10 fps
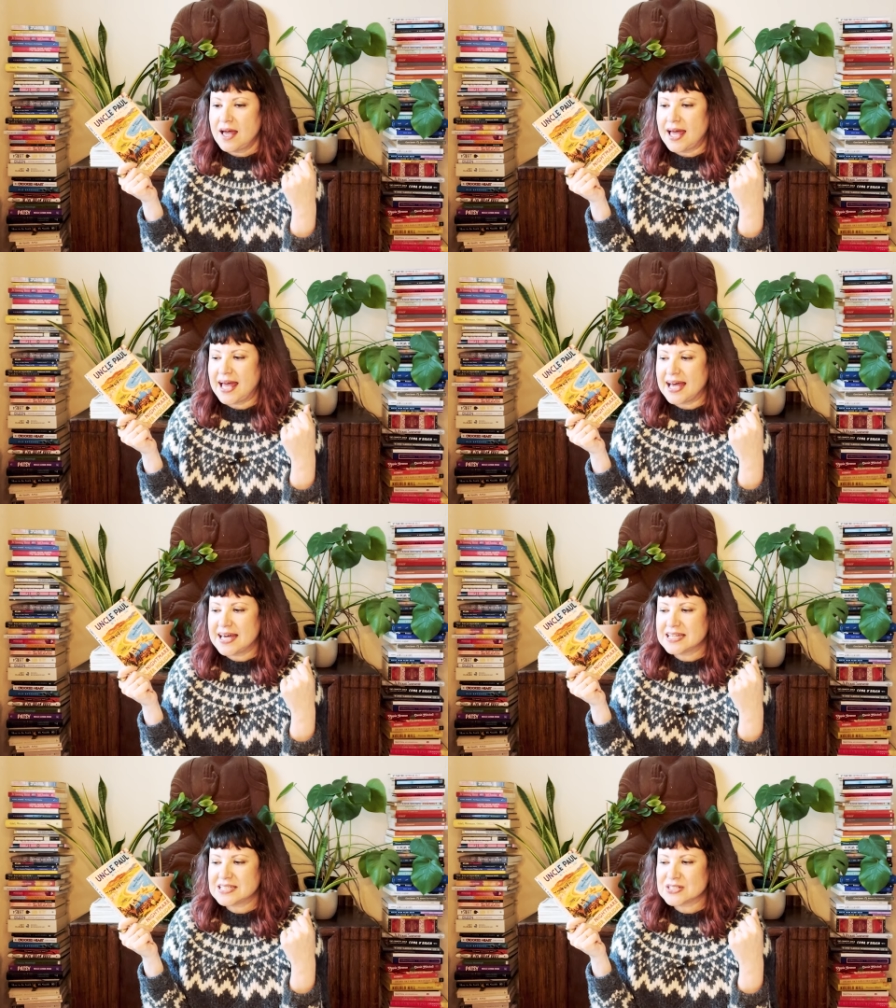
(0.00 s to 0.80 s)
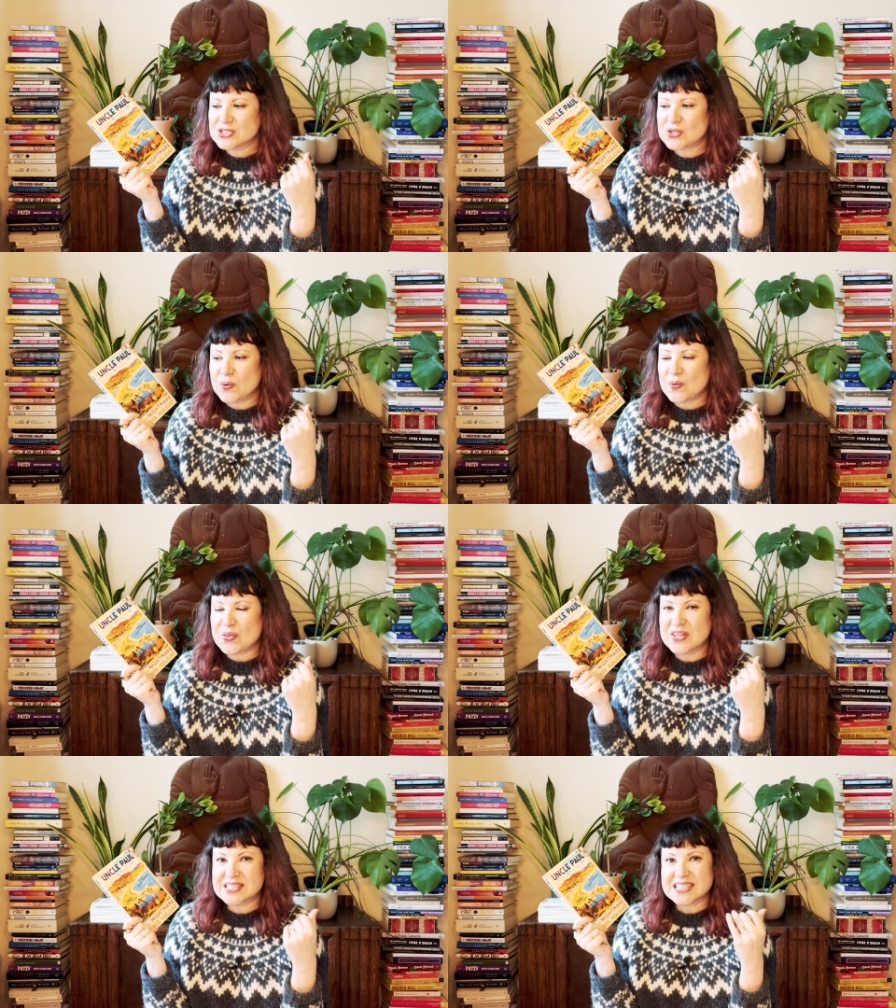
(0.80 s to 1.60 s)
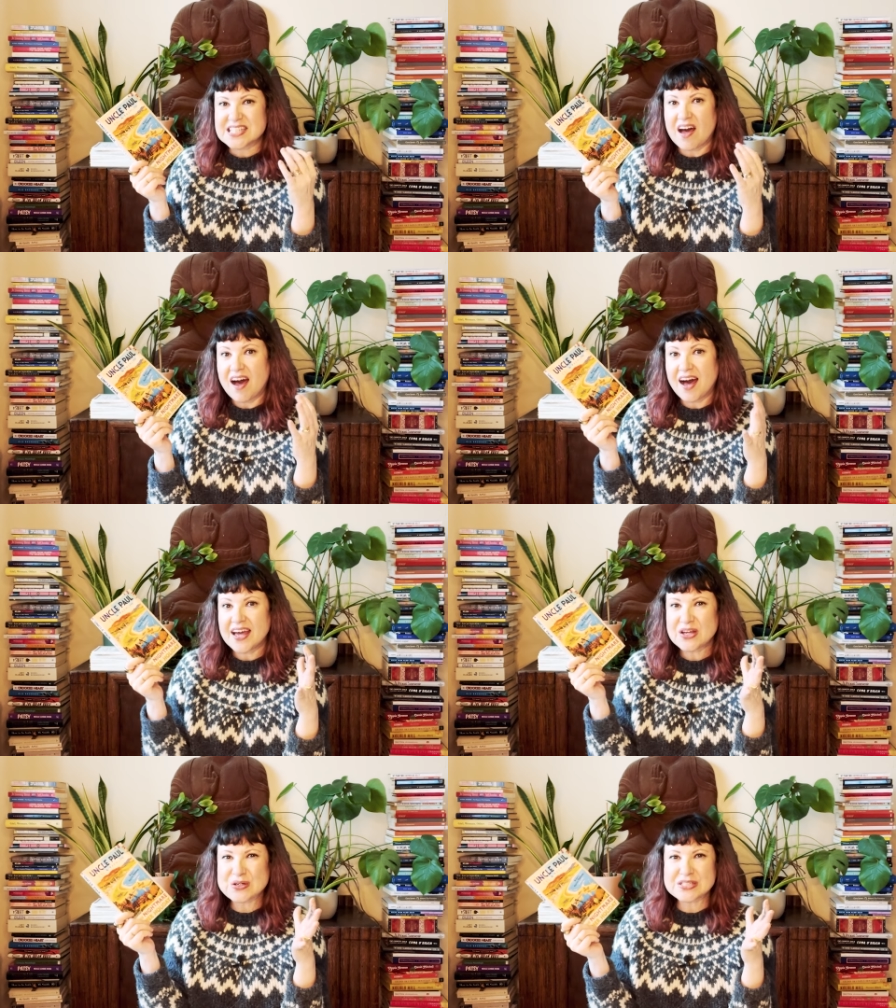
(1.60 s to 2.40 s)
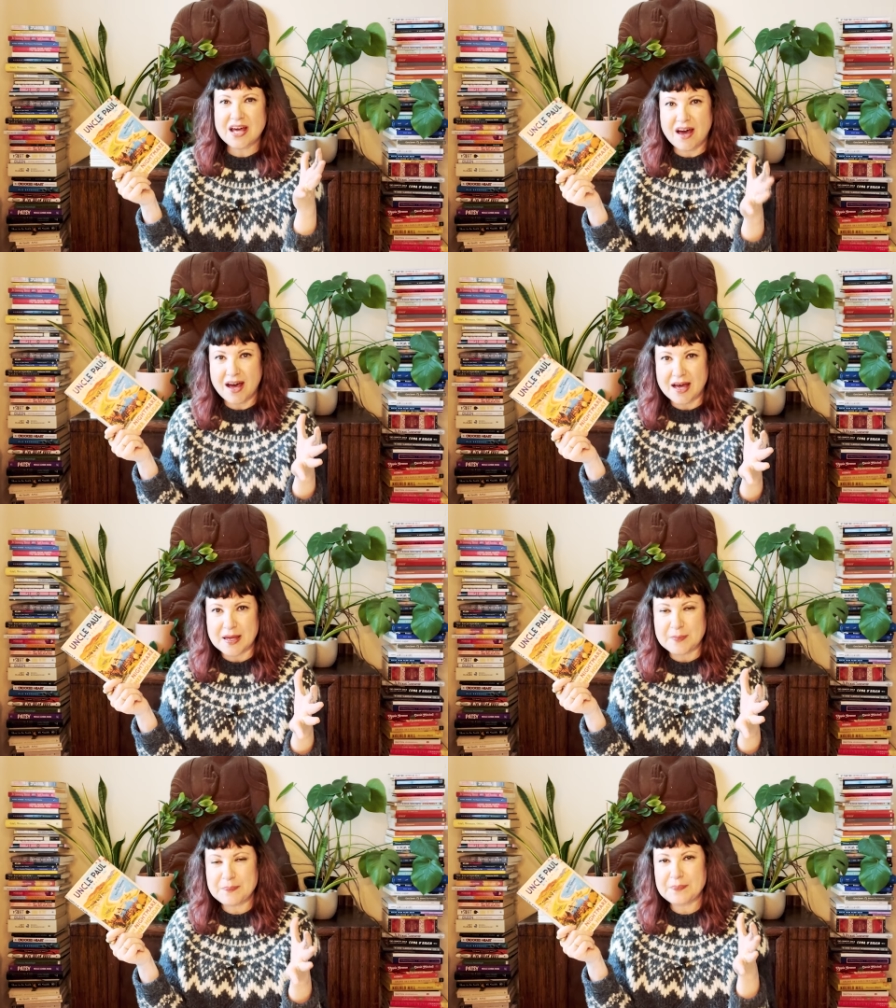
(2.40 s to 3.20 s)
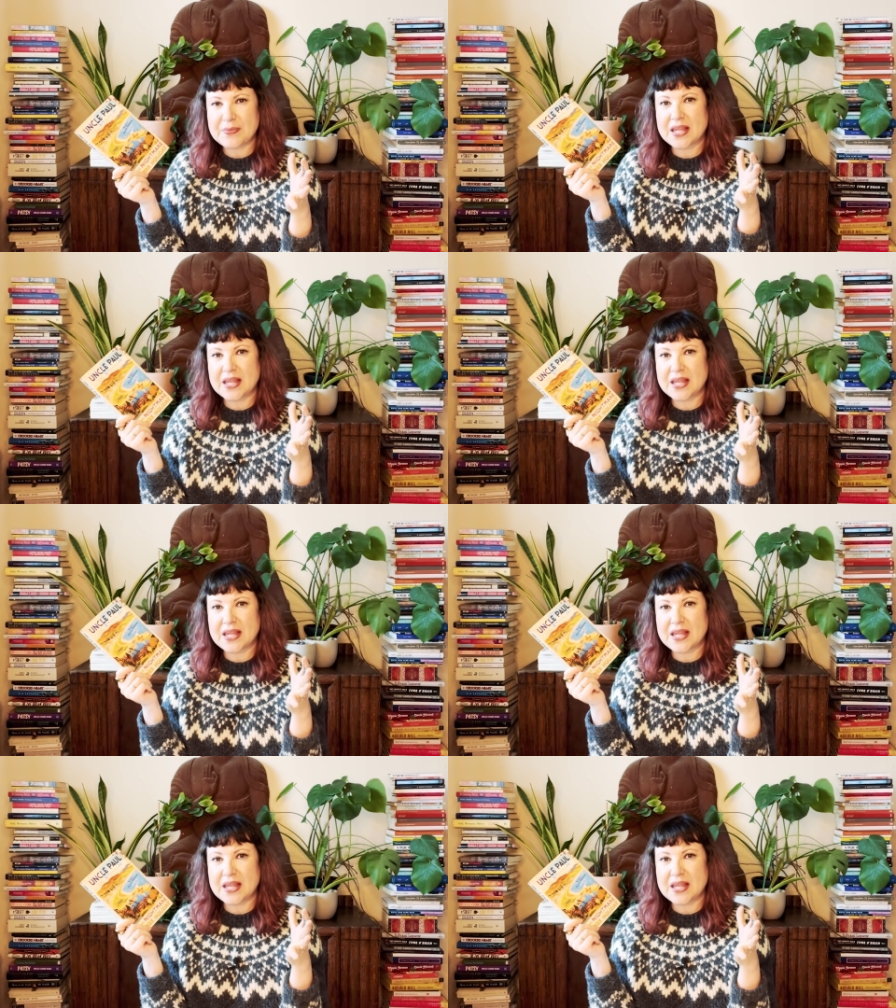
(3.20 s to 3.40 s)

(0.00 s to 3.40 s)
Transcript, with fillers: And so this entire time,